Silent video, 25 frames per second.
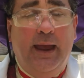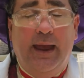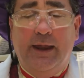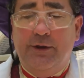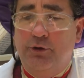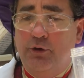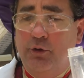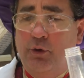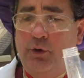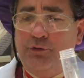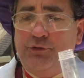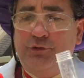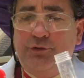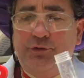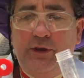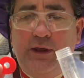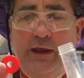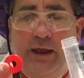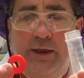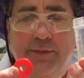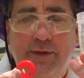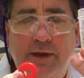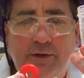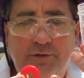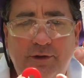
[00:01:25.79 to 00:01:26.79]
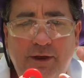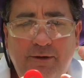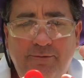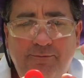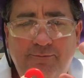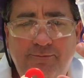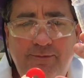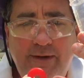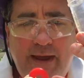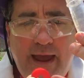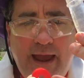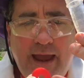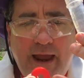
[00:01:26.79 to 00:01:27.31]
You'll see there's a
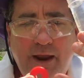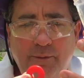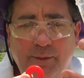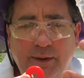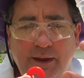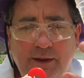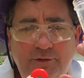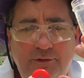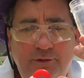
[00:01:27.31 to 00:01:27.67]
very